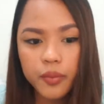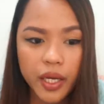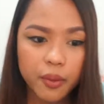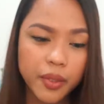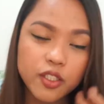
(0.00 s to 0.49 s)

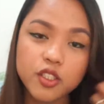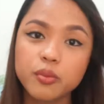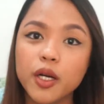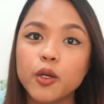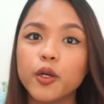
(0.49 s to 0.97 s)
Para medyo
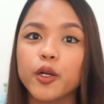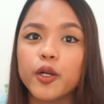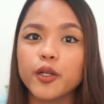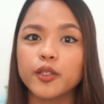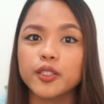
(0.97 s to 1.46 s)
magulong
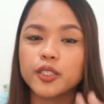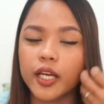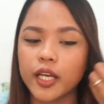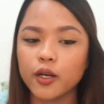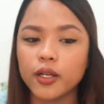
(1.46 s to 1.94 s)
curls.
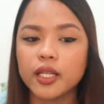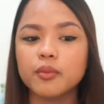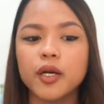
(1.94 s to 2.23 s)
I call it